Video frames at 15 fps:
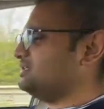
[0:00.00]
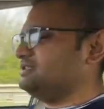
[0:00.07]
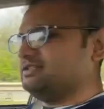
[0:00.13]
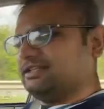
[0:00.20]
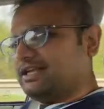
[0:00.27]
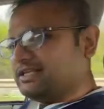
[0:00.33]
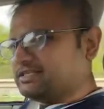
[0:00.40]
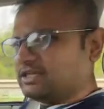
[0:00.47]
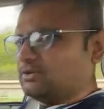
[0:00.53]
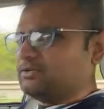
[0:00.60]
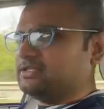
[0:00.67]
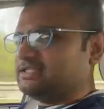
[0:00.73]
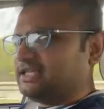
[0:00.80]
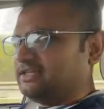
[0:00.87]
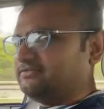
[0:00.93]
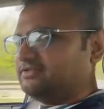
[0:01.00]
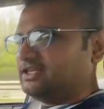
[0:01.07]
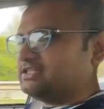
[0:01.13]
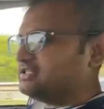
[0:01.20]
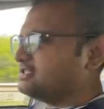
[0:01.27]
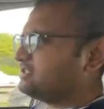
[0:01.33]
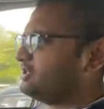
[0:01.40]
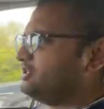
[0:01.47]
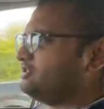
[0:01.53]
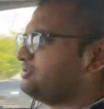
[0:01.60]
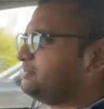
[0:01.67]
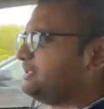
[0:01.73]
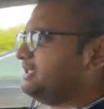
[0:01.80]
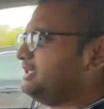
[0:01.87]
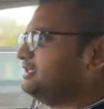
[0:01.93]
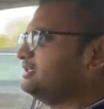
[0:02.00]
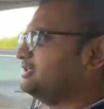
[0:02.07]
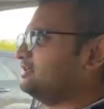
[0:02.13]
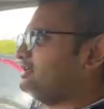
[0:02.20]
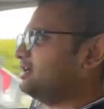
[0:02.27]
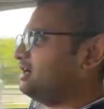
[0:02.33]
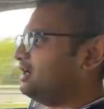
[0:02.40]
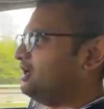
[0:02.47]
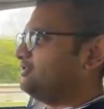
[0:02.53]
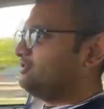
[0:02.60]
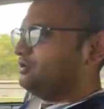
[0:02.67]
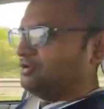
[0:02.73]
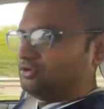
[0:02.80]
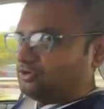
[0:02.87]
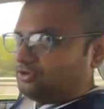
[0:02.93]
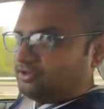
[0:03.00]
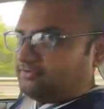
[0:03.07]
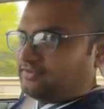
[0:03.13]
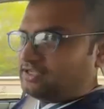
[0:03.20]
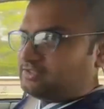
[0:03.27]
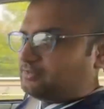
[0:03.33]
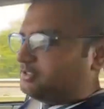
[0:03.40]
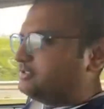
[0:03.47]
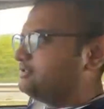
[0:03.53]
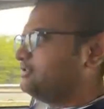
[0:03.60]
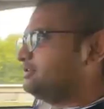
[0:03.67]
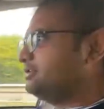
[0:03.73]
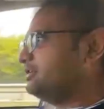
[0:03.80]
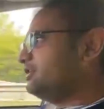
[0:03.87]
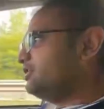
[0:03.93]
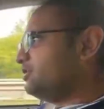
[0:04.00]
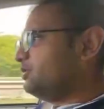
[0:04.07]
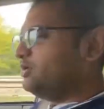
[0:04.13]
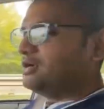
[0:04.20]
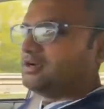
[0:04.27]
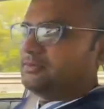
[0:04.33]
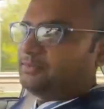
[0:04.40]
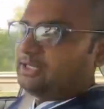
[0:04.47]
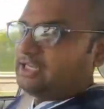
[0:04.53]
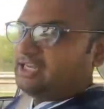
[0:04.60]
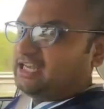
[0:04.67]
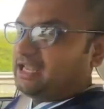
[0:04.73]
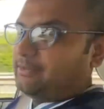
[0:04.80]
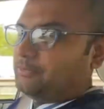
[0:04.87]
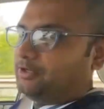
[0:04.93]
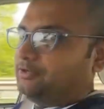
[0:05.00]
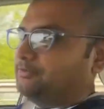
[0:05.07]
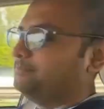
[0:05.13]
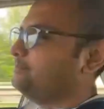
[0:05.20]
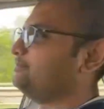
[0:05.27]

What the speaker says: So let's go and see if this is going to be either a good investment or a complete lemon.